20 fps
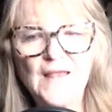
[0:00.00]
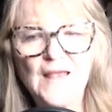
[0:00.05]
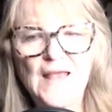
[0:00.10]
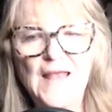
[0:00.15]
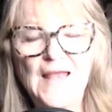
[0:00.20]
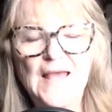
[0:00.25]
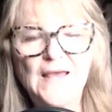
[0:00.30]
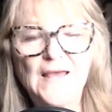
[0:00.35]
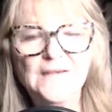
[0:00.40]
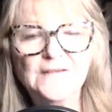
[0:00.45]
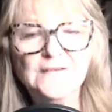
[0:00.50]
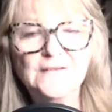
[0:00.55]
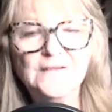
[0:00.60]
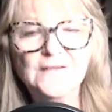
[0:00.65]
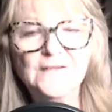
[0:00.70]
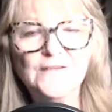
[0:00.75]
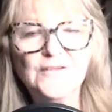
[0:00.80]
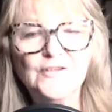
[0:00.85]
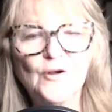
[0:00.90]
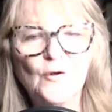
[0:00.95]
And
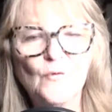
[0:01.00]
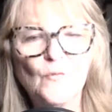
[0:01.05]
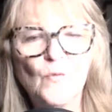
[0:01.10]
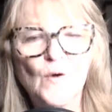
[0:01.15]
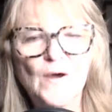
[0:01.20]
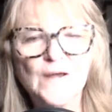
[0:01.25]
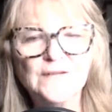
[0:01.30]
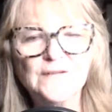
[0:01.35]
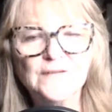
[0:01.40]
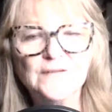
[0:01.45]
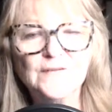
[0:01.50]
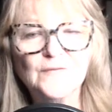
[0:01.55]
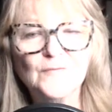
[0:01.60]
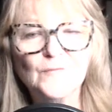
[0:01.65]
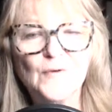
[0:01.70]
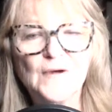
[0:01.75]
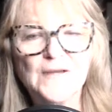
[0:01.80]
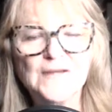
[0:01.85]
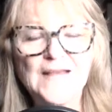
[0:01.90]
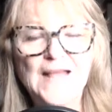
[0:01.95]

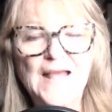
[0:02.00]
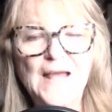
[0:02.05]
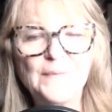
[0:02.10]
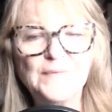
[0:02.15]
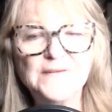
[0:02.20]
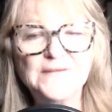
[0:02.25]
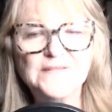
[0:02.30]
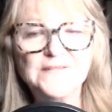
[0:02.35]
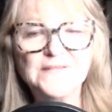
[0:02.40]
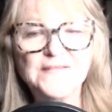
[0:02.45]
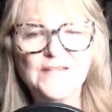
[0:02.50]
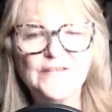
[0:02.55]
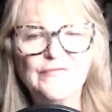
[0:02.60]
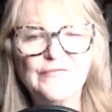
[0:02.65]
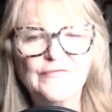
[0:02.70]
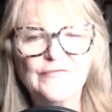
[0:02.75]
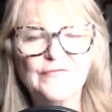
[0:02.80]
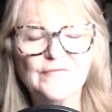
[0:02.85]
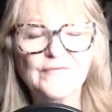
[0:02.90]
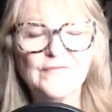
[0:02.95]
what happens
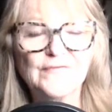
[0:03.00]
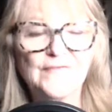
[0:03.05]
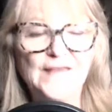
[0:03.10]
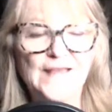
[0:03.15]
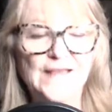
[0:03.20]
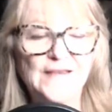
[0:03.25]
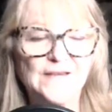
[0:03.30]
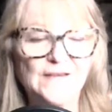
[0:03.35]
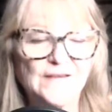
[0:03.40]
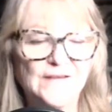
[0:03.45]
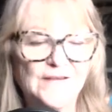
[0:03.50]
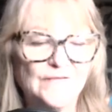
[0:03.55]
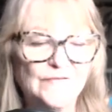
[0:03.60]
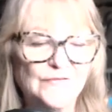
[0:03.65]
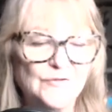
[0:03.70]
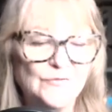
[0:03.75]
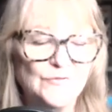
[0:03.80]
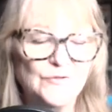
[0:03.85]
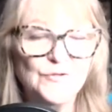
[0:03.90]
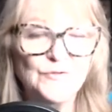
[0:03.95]
if
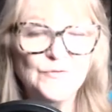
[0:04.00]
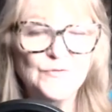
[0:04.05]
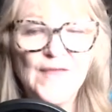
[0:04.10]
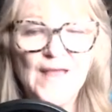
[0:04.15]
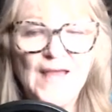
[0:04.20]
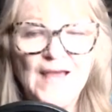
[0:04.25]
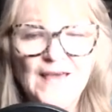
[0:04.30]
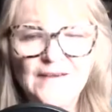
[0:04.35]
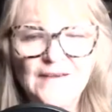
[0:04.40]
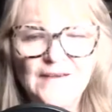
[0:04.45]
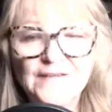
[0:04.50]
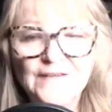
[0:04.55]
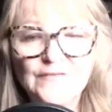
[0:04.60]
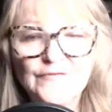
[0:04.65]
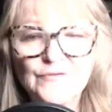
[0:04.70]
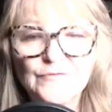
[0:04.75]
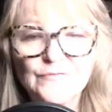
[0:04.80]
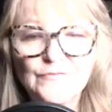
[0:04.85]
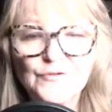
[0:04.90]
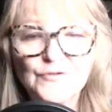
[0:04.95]
you do that, if
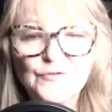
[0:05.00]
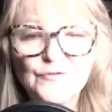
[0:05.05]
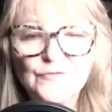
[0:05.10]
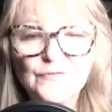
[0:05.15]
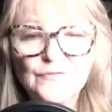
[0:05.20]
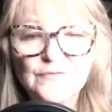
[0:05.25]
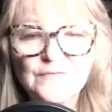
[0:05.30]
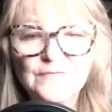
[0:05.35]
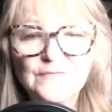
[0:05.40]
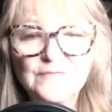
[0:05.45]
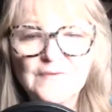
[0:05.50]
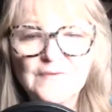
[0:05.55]
you do